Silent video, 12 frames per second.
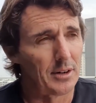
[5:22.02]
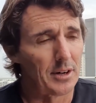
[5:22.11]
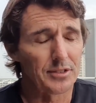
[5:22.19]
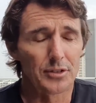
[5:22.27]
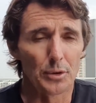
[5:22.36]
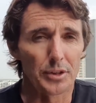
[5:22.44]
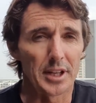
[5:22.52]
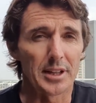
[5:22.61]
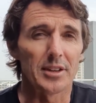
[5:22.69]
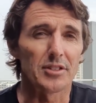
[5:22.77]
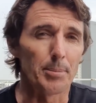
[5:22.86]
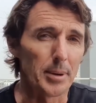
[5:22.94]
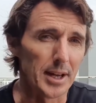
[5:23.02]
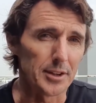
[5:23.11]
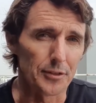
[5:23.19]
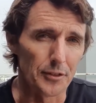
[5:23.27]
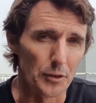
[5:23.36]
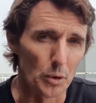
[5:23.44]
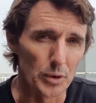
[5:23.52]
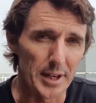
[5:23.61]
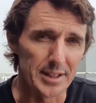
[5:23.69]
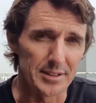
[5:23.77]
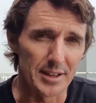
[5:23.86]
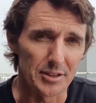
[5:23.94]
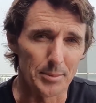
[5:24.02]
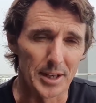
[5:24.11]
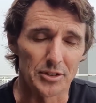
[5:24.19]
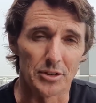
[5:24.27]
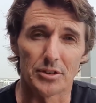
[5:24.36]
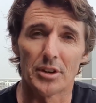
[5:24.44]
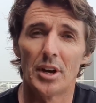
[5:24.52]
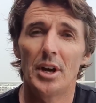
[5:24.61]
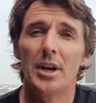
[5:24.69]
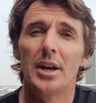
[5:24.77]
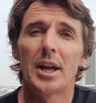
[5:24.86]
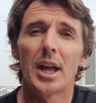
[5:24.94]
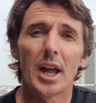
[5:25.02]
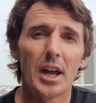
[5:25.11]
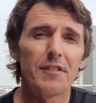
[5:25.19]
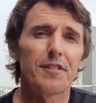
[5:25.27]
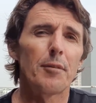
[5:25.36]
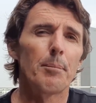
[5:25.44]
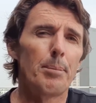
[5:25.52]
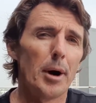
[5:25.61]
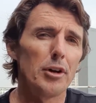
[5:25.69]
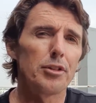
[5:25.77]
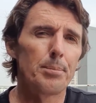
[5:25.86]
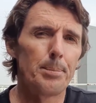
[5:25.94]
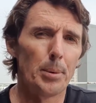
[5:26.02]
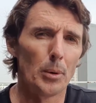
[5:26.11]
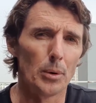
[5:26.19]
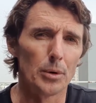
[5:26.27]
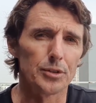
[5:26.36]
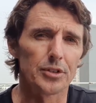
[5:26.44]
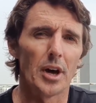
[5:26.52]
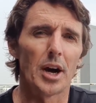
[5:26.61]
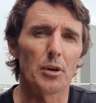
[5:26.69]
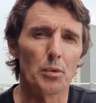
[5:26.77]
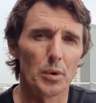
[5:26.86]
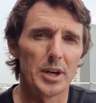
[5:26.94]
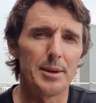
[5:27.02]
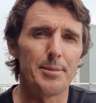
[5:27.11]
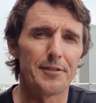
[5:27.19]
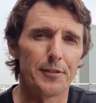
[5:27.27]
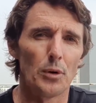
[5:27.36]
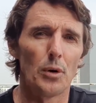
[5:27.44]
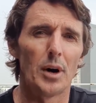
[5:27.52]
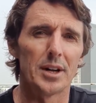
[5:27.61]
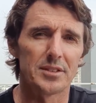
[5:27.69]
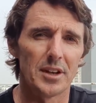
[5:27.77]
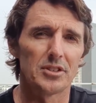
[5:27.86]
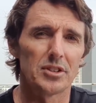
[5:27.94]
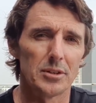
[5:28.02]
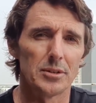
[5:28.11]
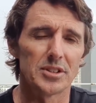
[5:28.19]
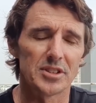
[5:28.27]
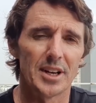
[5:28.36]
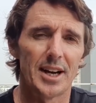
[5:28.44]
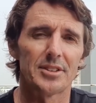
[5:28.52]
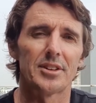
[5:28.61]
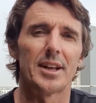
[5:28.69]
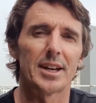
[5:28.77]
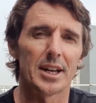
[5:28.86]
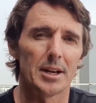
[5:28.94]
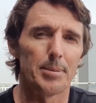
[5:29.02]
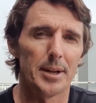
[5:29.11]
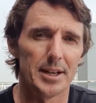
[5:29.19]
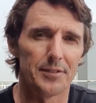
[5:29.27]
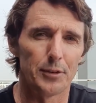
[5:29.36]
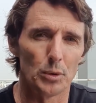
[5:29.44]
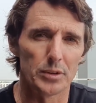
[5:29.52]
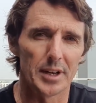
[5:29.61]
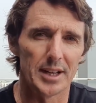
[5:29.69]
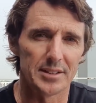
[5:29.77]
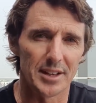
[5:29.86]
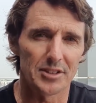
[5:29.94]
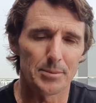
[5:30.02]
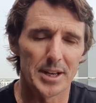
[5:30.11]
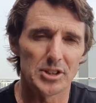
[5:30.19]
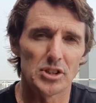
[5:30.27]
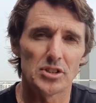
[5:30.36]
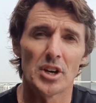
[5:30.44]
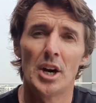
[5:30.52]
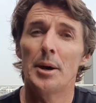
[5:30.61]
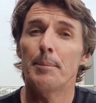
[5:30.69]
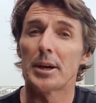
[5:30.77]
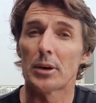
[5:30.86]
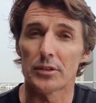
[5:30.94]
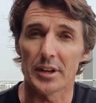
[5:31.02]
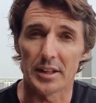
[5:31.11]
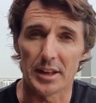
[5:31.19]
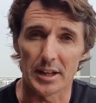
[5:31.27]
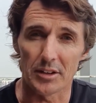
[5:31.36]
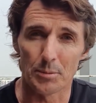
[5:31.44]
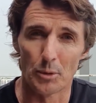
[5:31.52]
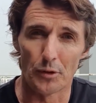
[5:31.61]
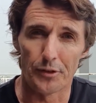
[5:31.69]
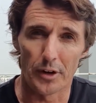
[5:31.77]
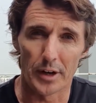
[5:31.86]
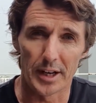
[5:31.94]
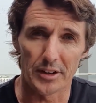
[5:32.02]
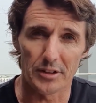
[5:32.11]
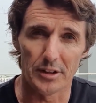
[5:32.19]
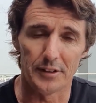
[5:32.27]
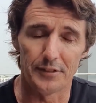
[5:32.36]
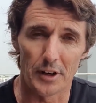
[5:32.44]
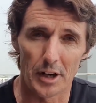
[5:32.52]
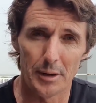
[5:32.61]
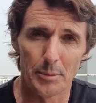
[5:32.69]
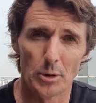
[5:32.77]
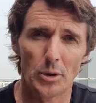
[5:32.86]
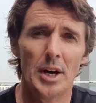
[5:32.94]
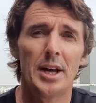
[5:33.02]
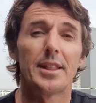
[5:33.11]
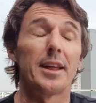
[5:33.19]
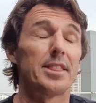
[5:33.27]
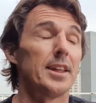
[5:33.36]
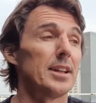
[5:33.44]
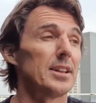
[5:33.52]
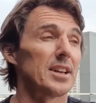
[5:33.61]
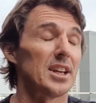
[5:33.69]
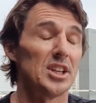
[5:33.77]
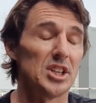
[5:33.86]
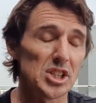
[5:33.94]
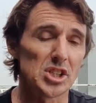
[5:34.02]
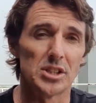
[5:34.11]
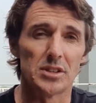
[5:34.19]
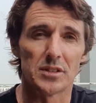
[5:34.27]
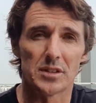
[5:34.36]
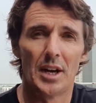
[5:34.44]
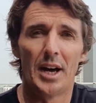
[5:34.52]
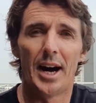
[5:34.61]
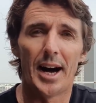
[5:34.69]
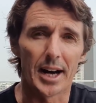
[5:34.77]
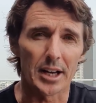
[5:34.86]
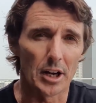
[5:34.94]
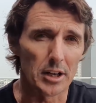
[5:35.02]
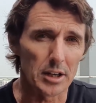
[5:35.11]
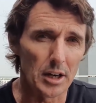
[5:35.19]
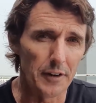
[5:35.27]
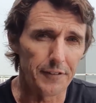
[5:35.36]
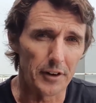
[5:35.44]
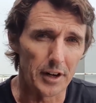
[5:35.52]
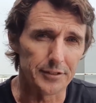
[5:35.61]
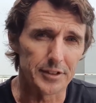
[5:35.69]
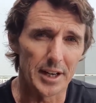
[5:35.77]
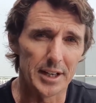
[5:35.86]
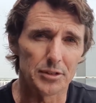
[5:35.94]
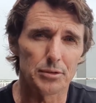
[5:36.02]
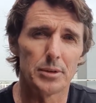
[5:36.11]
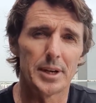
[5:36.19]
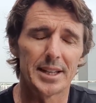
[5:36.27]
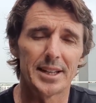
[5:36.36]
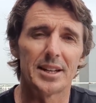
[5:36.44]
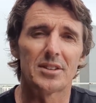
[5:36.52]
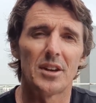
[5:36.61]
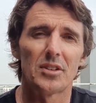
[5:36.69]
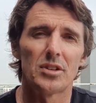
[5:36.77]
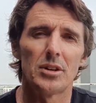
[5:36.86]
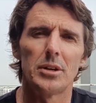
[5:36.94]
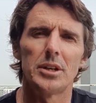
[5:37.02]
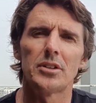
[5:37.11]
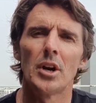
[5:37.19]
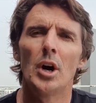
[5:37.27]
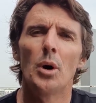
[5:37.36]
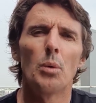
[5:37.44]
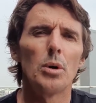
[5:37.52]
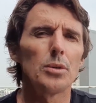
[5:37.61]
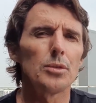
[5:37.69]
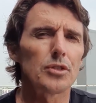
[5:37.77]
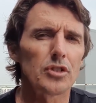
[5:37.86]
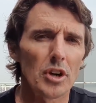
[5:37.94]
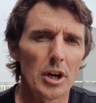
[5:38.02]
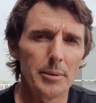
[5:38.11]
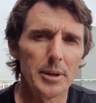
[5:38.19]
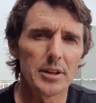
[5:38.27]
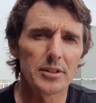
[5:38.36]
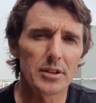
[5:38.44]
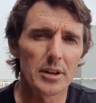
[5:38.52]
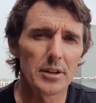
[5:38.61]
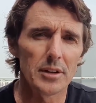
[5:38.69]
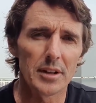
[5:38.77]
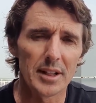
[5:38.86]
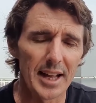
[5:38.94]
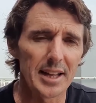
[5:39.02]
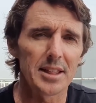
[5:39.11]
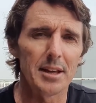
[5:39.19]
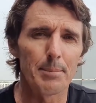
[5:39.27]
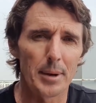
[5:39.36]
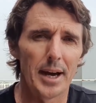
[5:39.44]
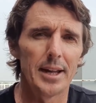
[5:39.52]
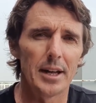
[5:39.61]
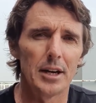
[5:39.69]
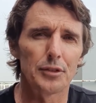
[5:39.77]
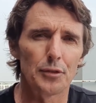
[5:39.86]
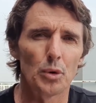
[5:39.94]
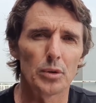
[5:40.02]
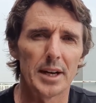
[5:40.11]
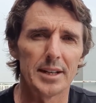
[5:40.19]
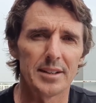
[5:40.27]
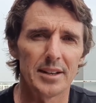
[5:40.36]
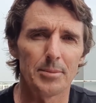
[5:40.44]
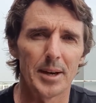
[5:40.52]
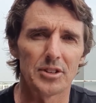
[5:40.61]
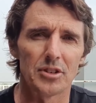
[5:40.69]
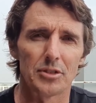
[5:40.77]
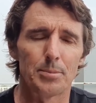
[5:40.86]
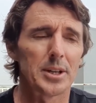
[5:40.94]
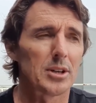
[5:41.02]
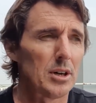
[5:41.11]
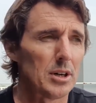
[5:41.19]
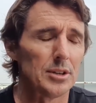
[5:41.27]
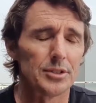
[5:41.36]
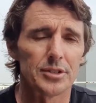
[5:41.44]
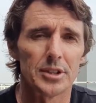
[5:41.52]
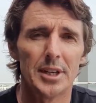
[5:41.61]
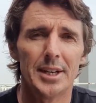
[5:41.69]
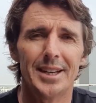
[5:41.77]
I still think there's a place for 4-day test matches. If both boards agree before a test series starts that they're going to play 4-day test matches because they think it's more financially viable, they think the conditions aren't going to go 5 days throughout that test series, well, let them play those 4-day test matches because